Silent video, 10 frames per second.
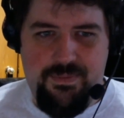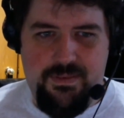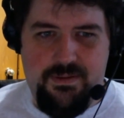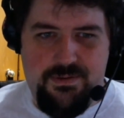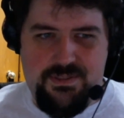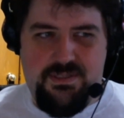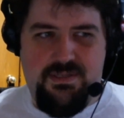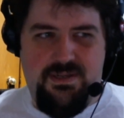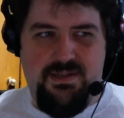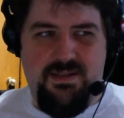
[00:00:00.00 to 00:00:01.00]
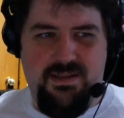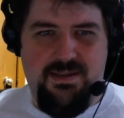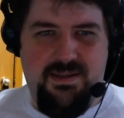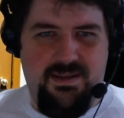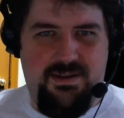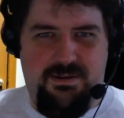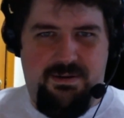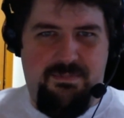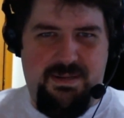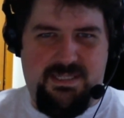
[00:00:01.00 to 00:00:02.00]
There's
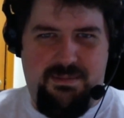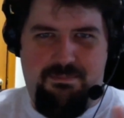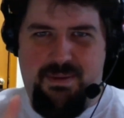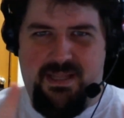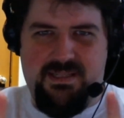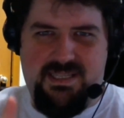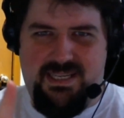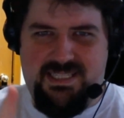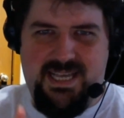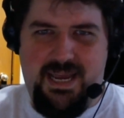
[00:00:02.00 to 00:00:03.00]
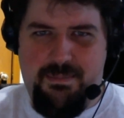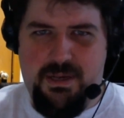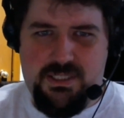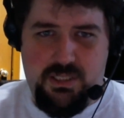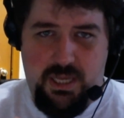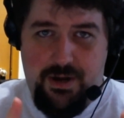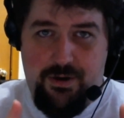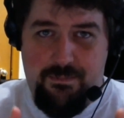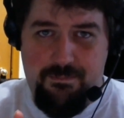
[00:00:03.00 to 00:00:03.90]
you're basically balancing a slider,